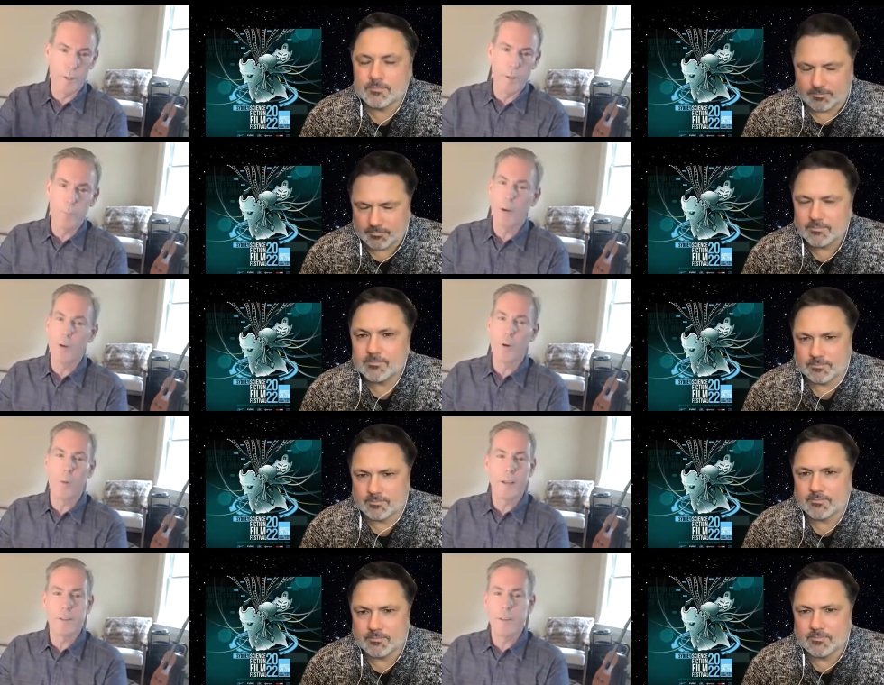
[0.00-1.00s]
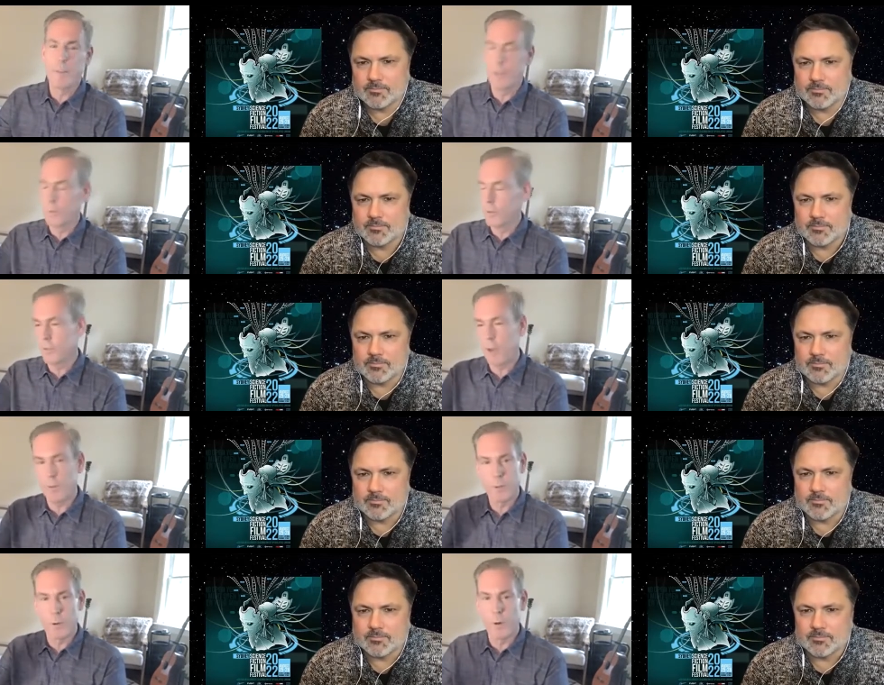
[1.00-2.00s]
Speaker 1: and Paranormal Activity was
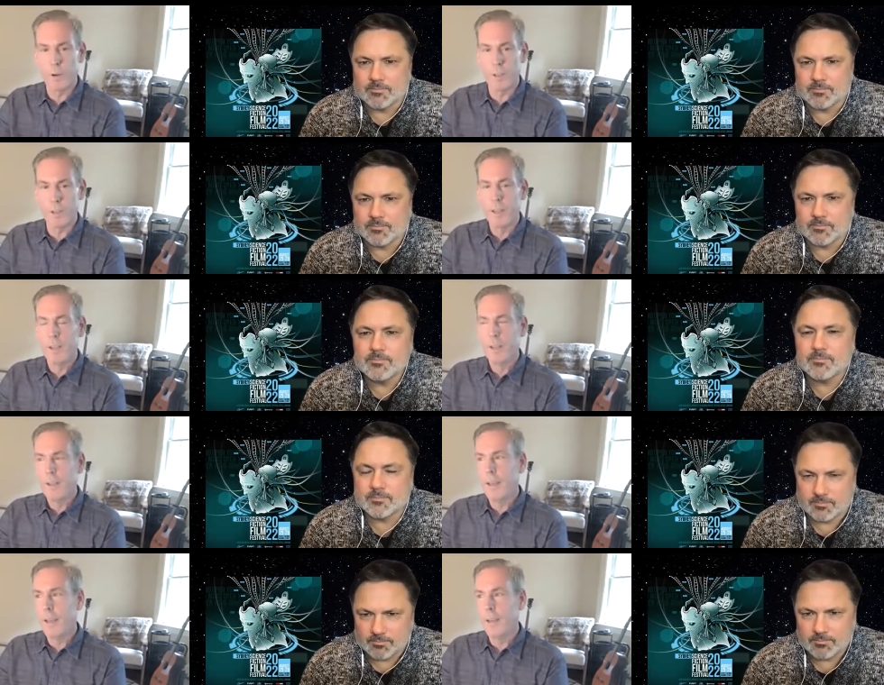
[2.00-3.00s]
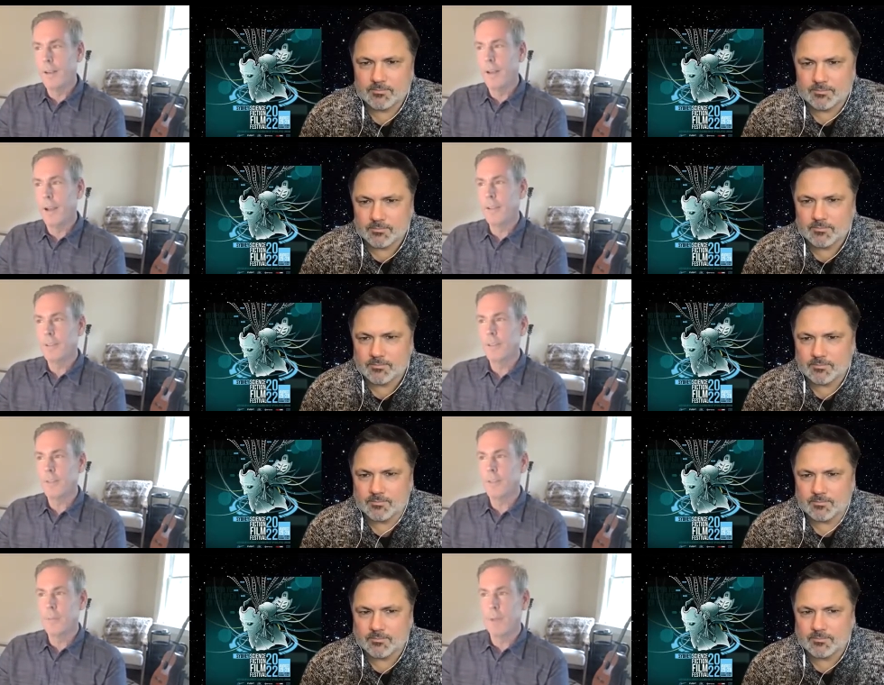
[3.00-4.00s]
self-recorded, and I
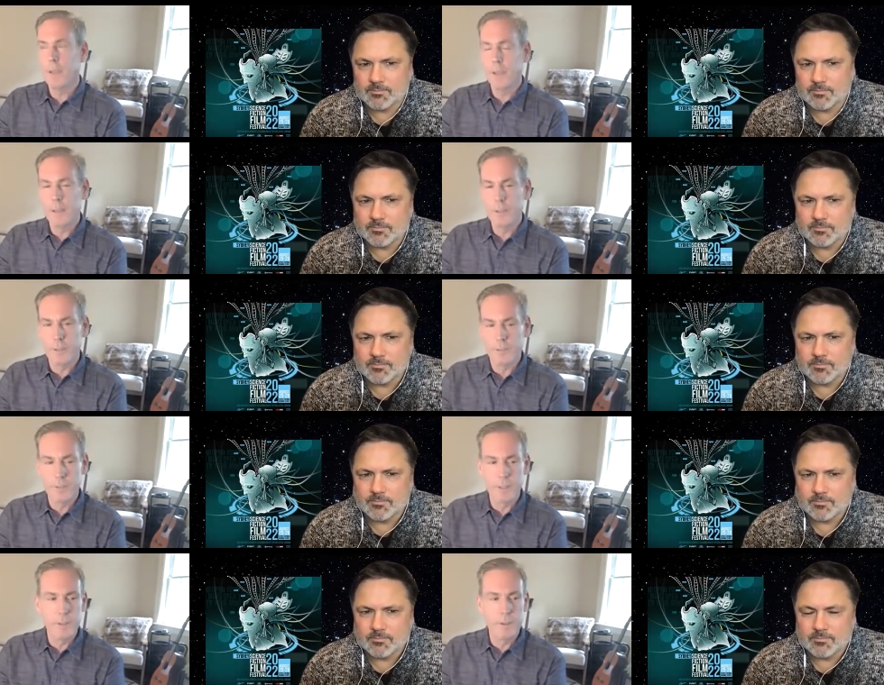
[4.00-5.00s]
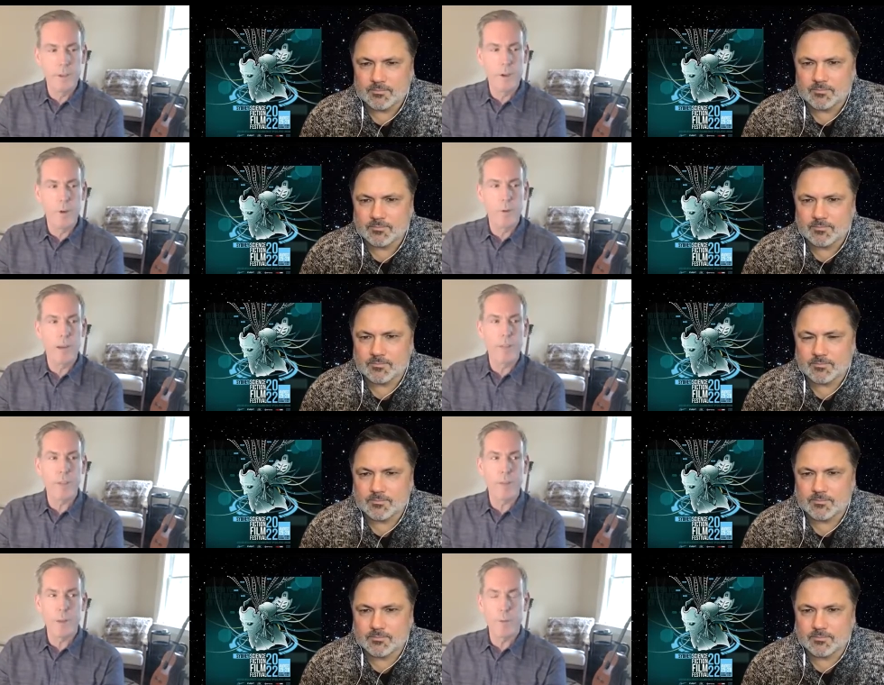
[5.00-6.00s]
just in my ignorance didn't know. I
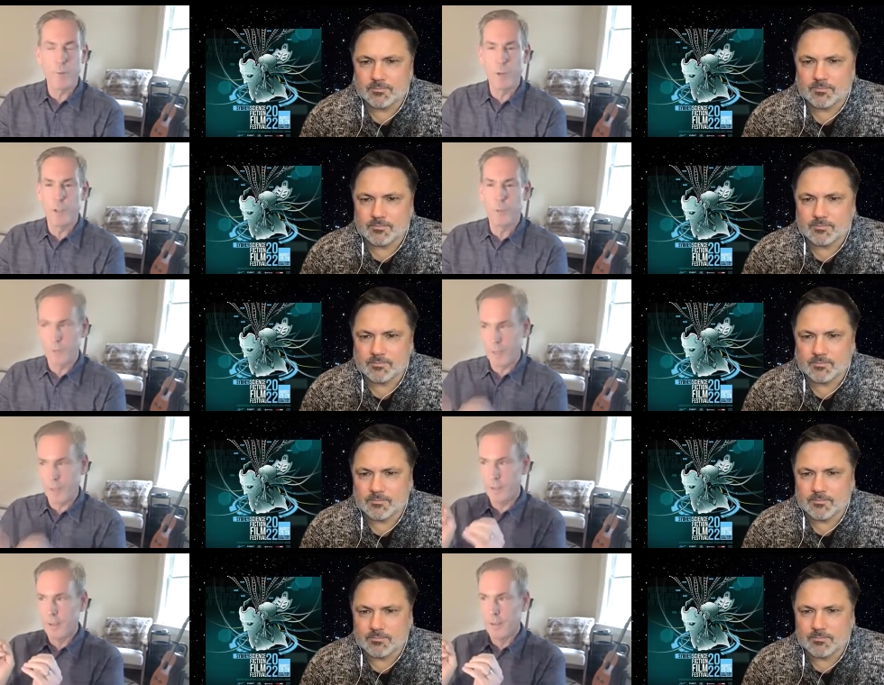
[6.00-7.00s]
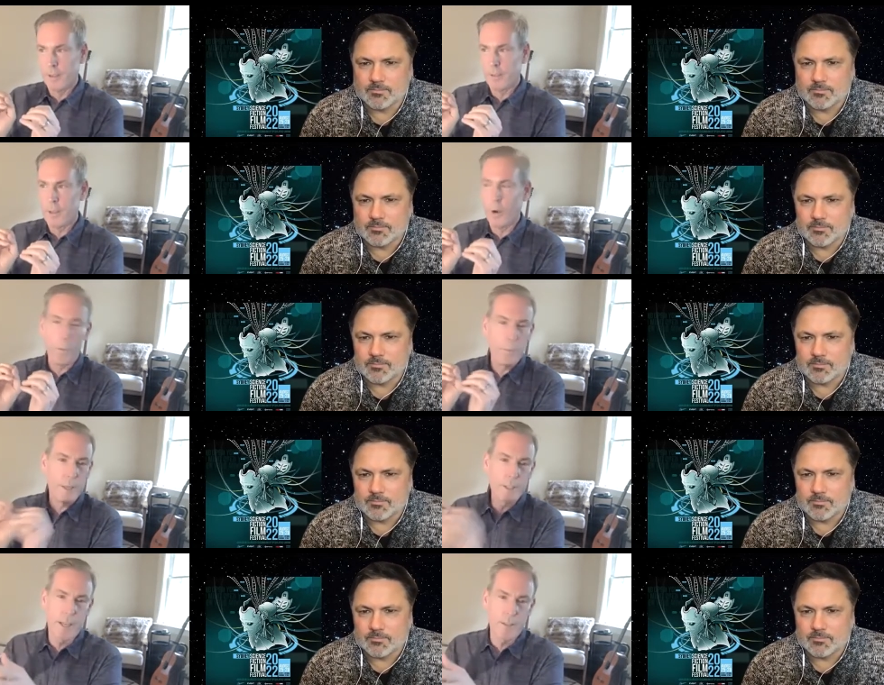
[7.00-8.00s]
thought found footage was like the whole
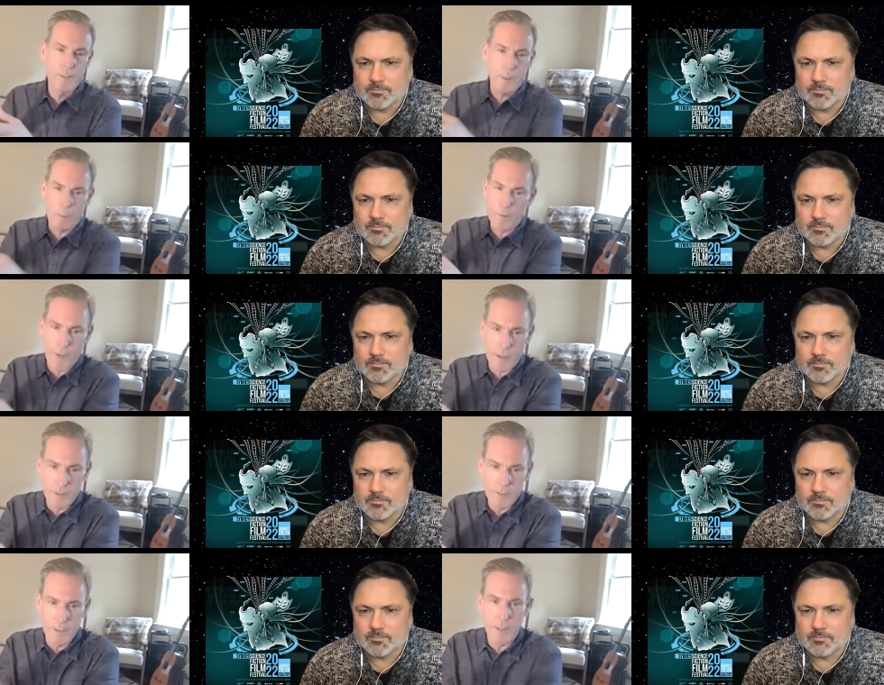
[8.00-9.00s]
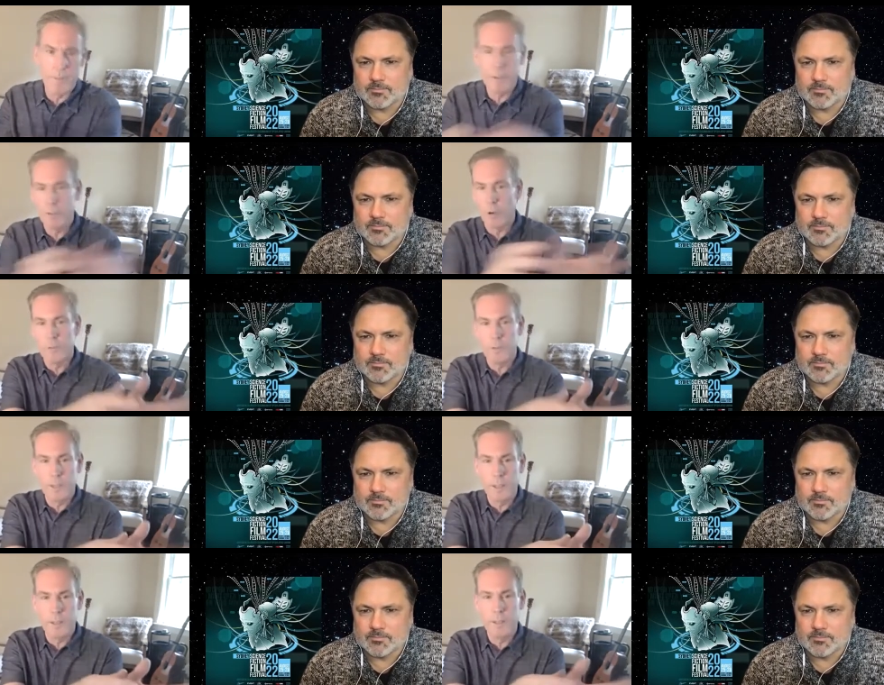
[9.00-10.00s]
pitch on someone finds it and then turns it
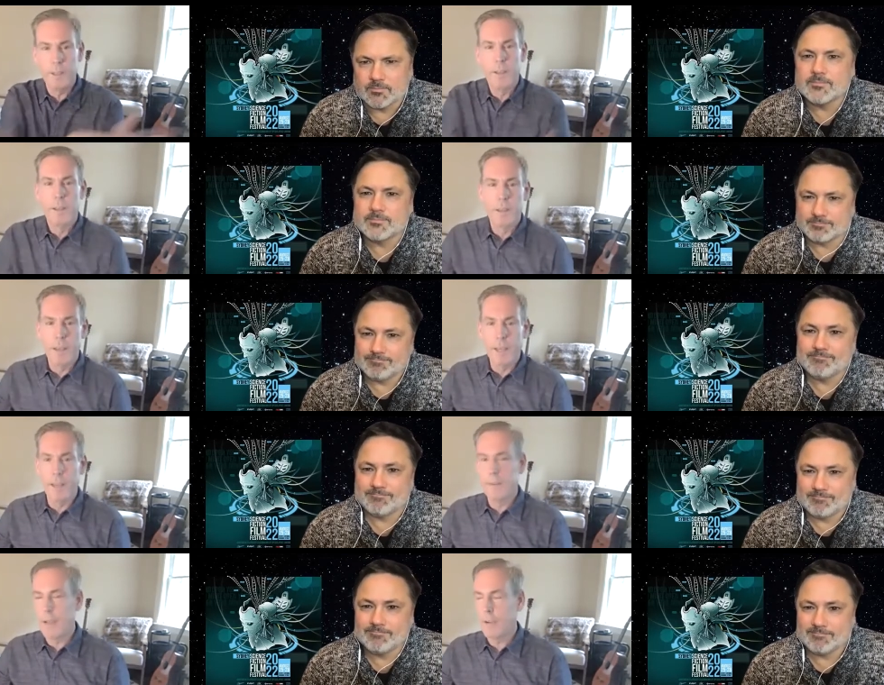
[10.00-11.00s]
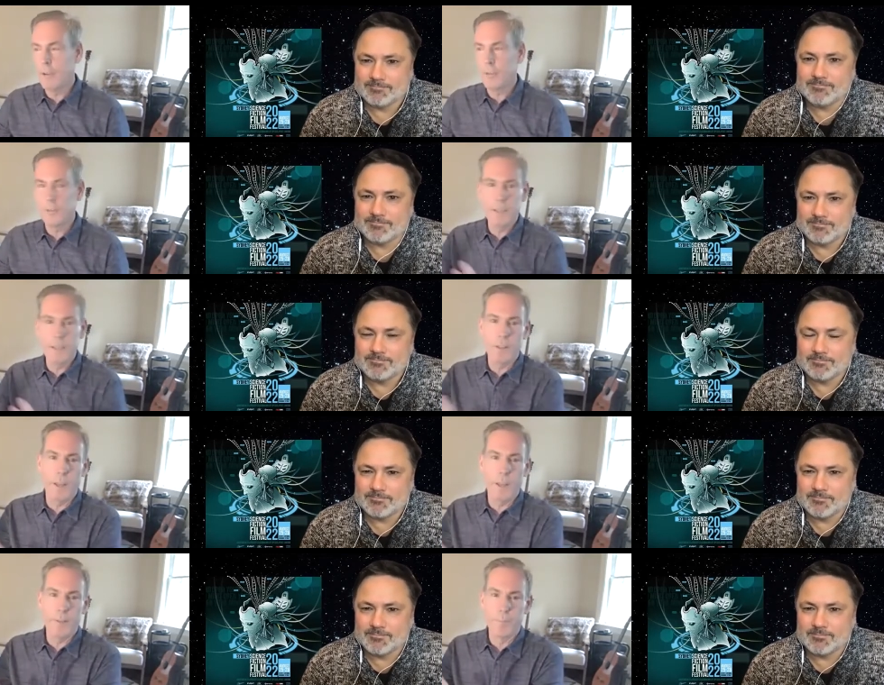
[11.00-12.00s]
in and now you're seeing
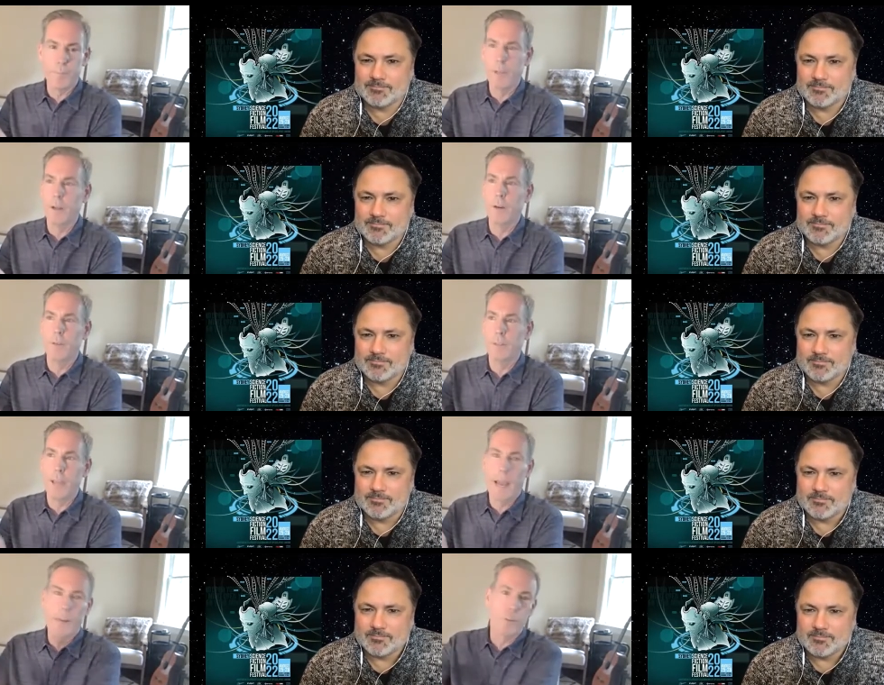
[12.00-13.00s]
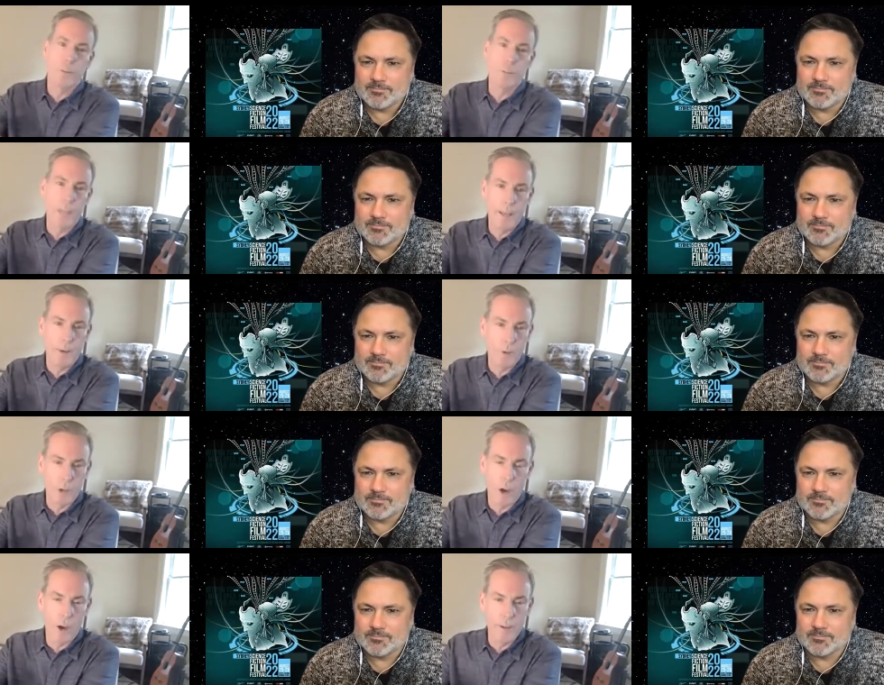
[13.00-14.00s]
like you know the actors are dead or
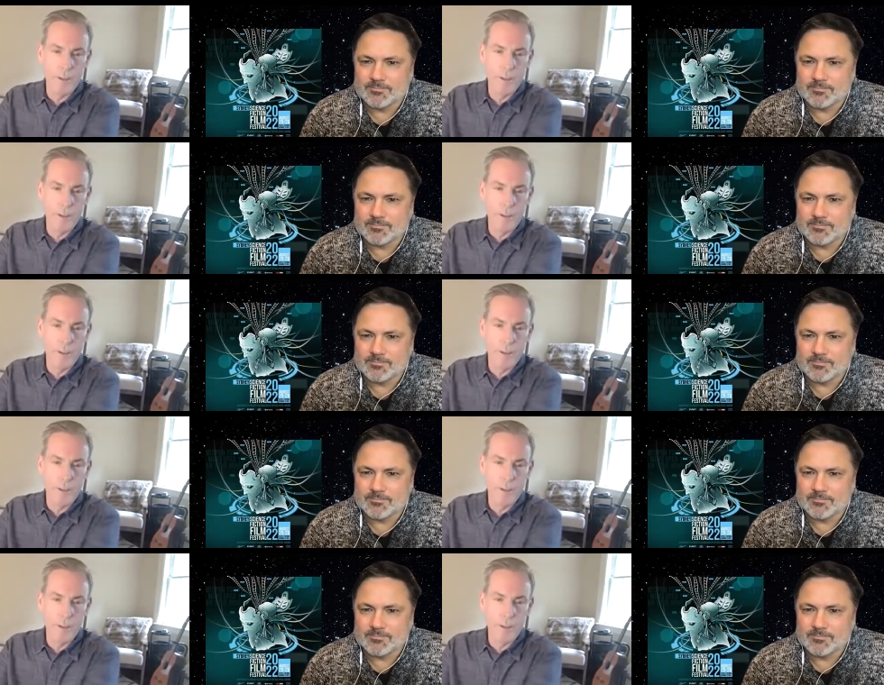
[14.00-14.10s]
gone,